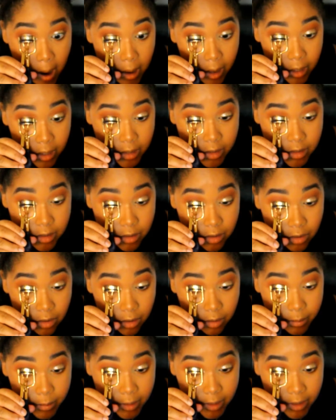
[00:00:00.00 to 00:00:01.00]
I like to
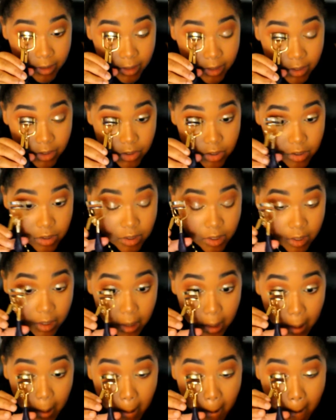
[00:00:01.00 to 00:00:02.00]
curl my lashes
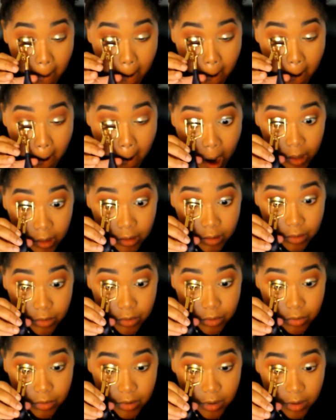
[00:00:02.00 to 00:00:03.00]
like
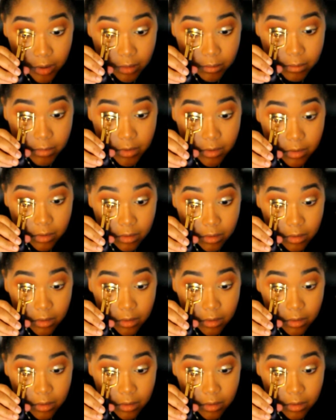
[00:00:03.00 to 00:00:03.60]
2 times.